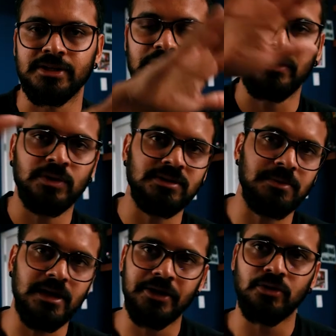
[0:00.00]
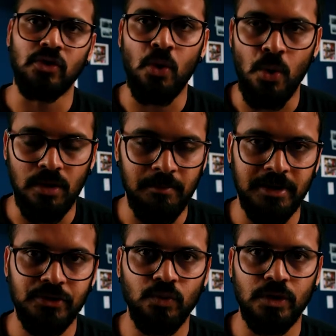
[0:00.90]
it was applied on all,
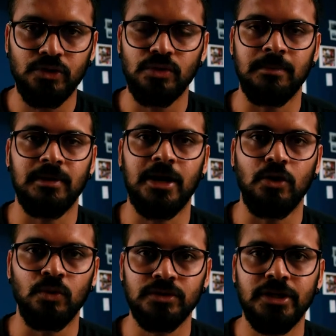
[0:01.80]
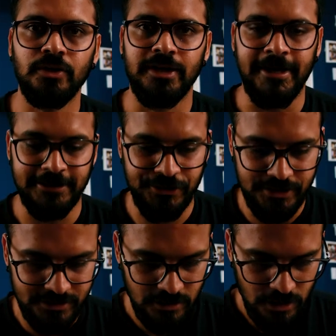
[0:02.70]
but you want to apply only on
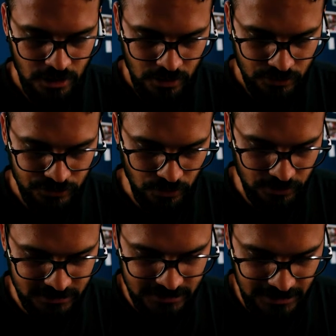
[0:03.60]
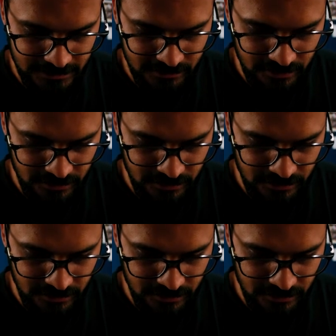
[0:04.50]
edges. So start